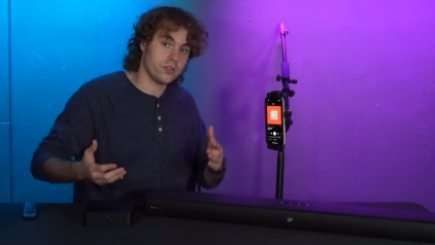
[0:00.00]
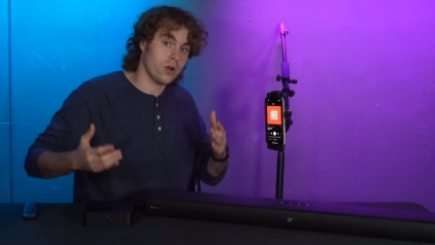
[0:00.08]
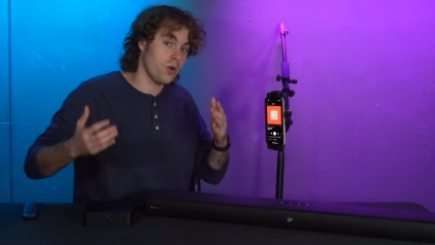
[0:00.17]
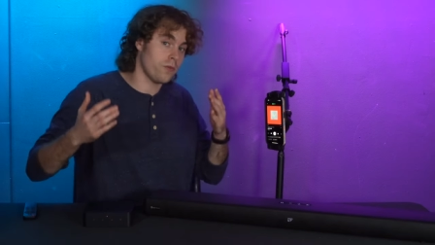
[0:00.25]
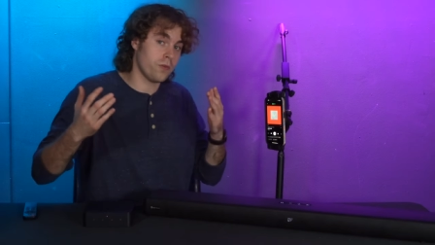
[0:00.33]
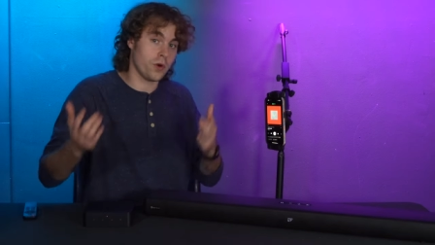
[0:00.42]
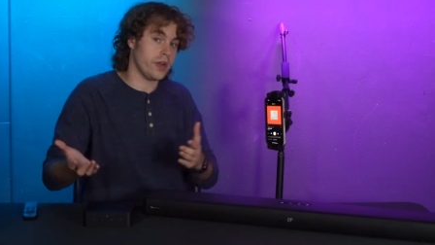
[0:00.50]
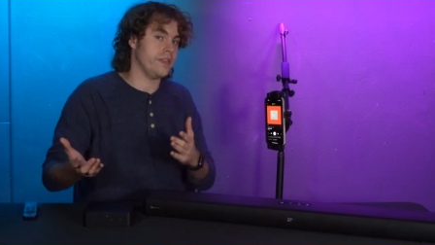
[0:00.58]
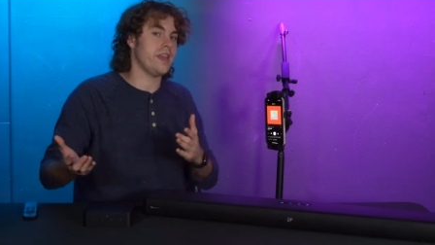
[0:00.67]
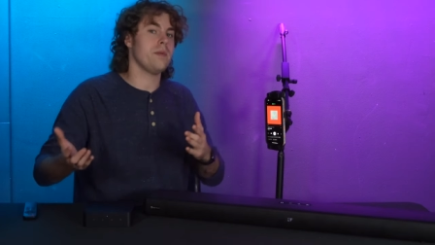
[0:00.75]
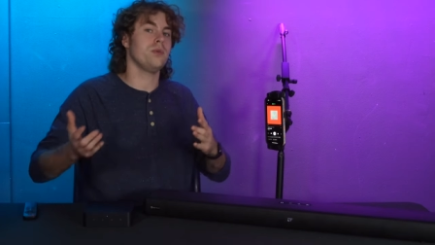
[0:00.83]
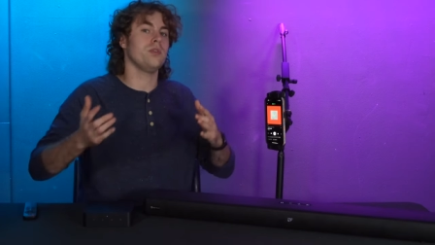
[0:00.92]
So for
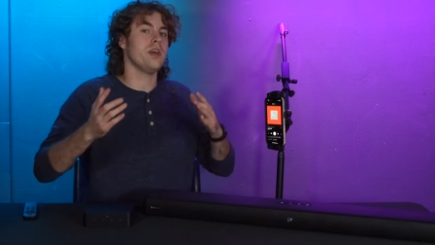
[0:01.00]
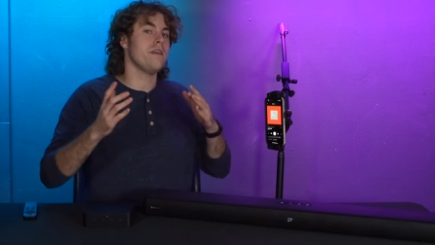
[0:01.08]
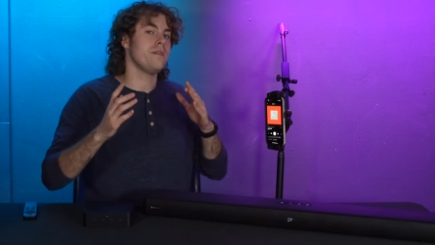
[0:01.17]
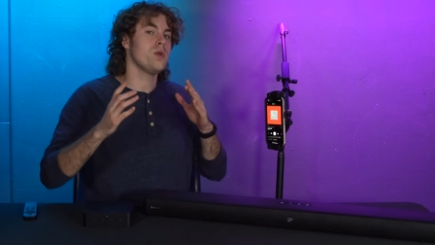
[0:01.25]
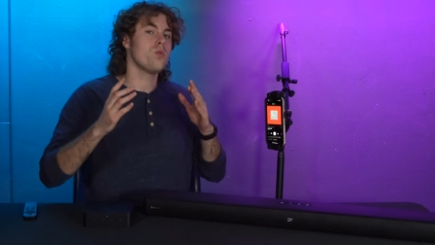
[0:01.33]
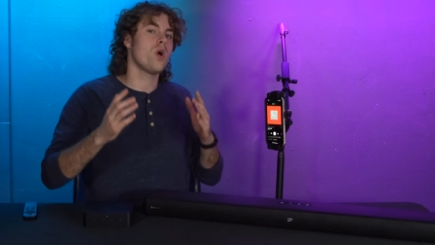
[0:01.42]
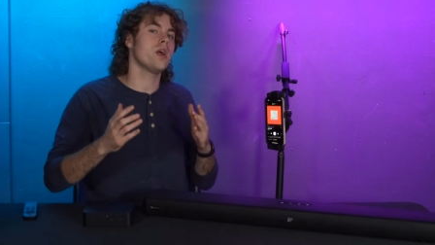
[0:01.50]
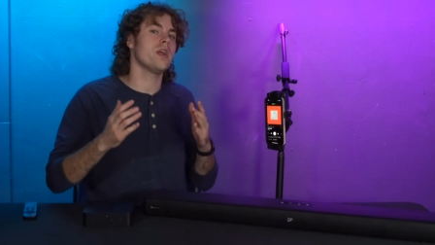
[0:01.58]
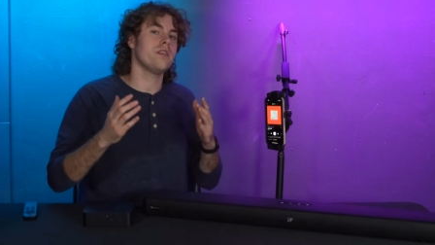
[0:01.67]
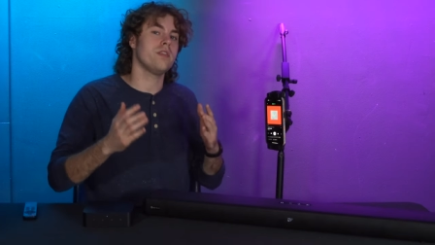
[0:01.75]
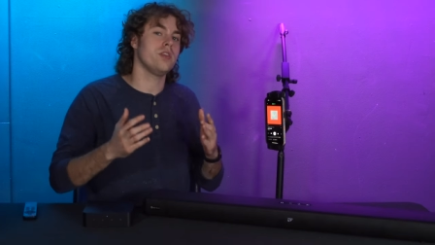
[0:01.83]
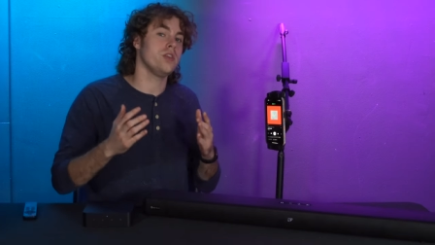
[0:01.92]
example, if you
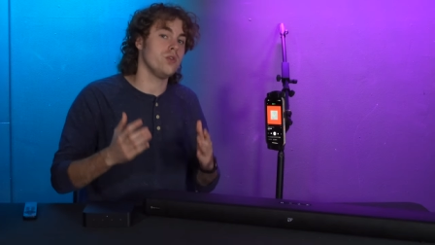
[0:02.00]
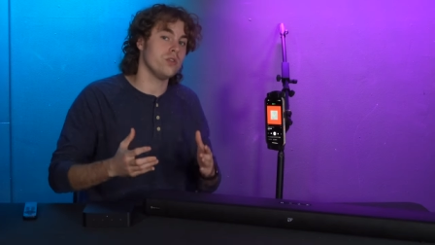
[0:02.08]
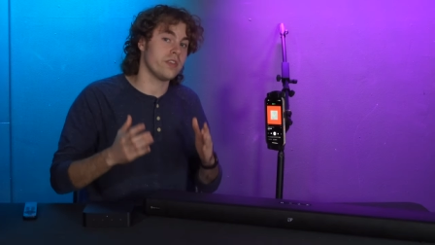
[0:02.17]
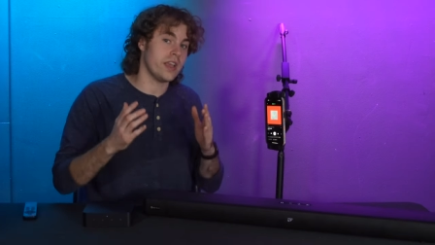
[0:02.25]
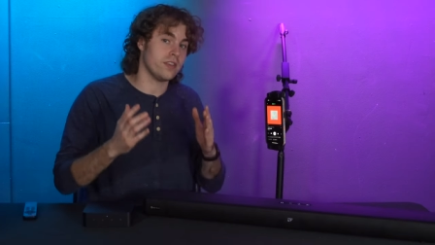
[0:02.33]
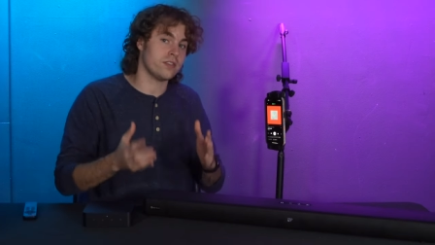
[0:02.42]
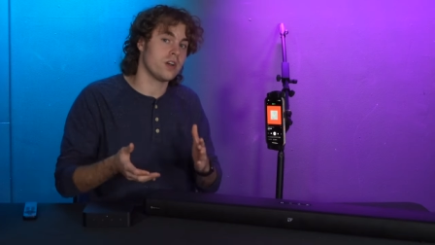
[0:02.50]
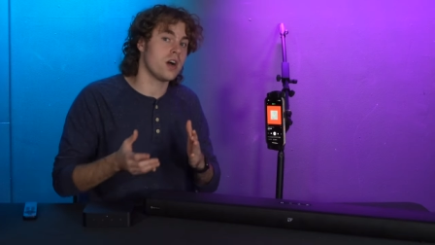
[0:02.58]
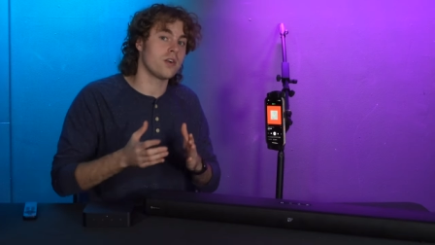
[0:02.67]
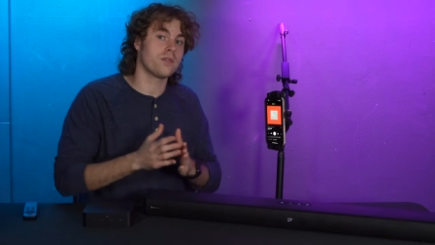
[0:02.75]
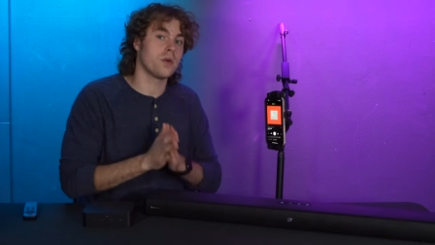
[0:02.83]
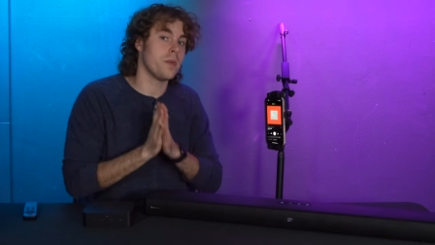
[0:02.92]
wanted to use a
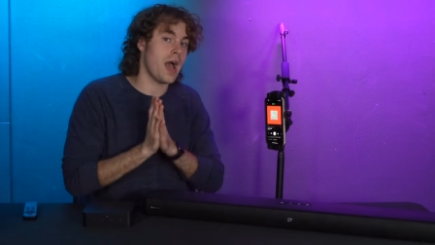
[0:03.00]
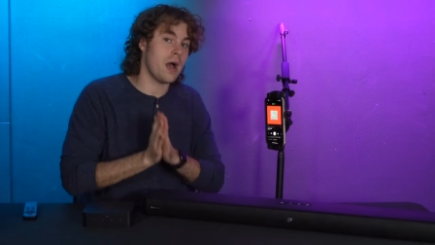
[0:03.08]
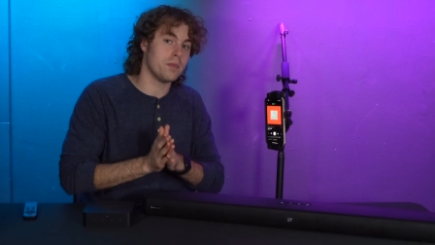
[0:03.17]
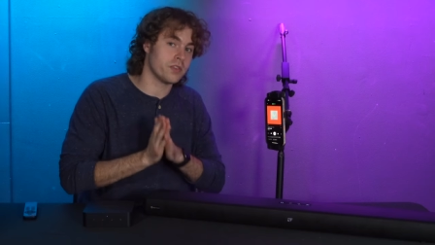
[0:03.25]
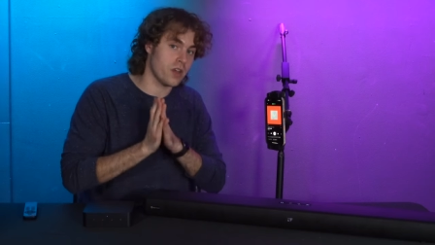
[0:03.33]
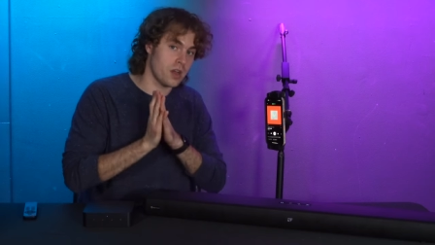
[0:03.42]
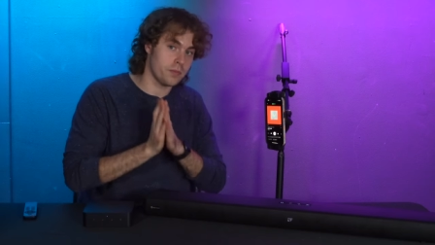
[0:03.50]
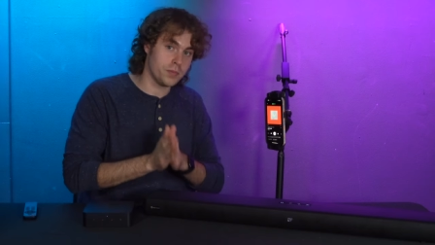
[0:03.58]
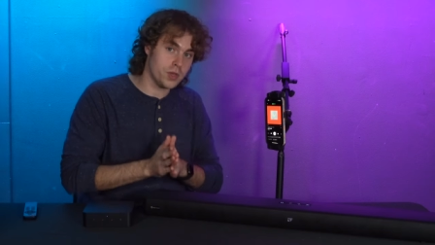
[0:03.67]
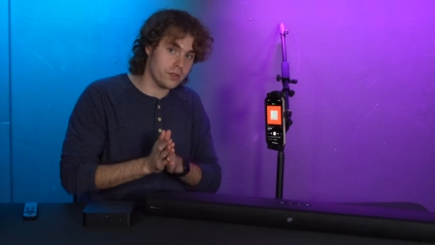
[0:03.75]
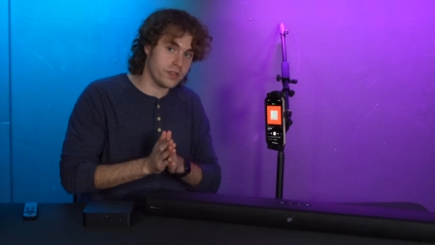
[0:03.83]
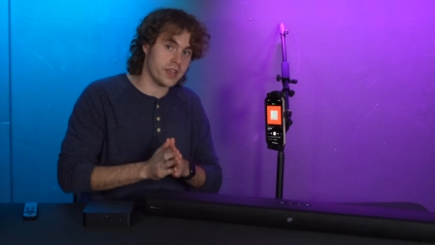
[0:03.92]
song from Amazon
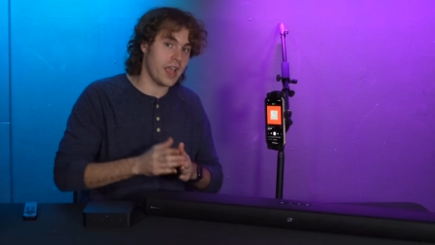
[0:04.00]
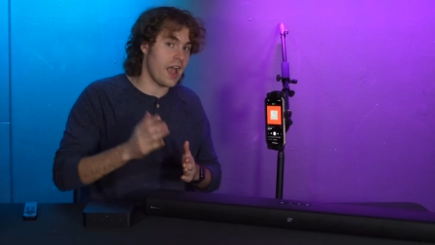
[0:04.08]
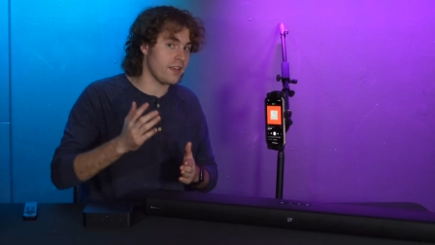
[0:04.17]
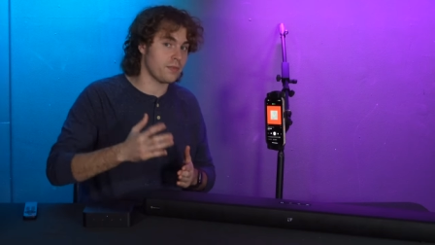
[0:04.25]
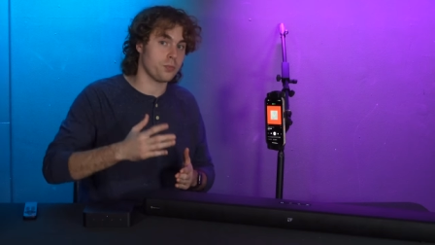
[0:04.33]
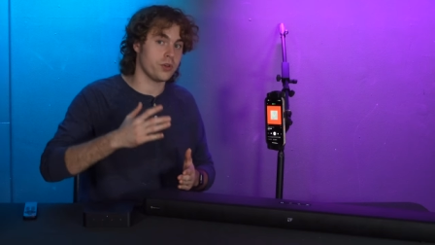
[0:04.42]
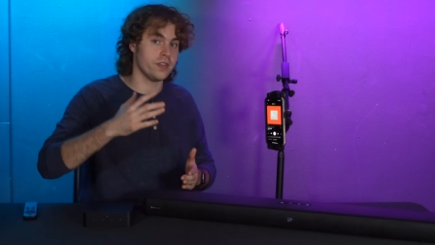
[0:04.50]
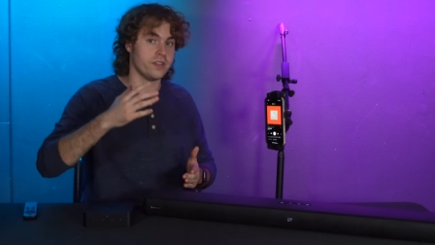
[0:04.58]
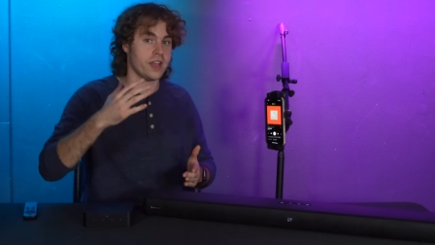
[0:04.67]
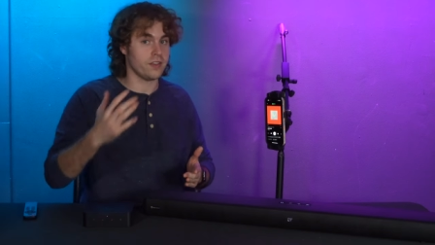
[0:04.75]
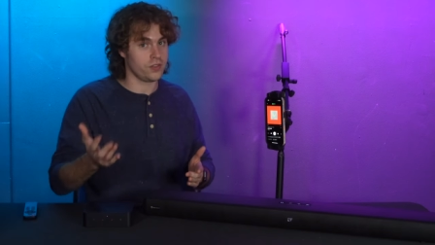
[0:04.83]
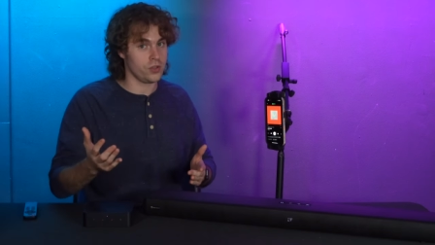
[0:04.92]
Music as
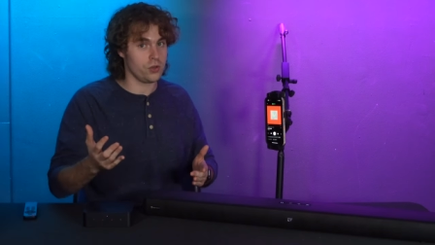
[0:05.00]
preset